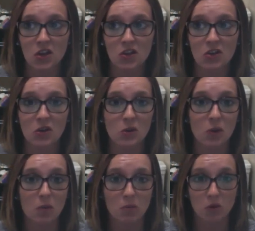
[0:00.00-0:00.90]
new
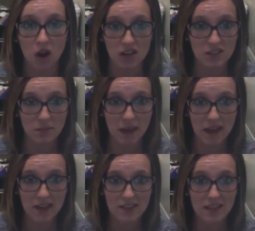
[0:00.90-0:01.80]

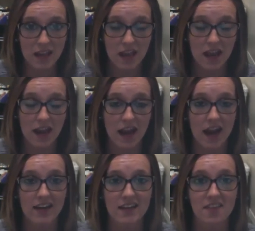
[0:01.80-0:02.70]
prospects
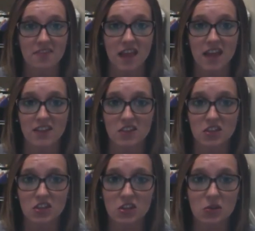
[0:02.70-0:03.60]
and that
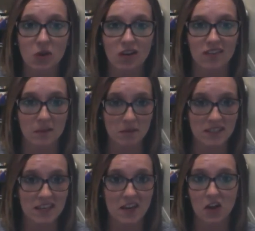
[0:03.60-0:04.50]
you are
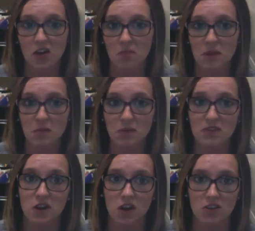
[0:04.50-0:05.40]
limited on people
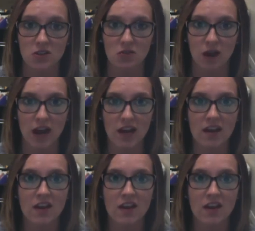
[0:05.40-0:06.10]
to talk to, right?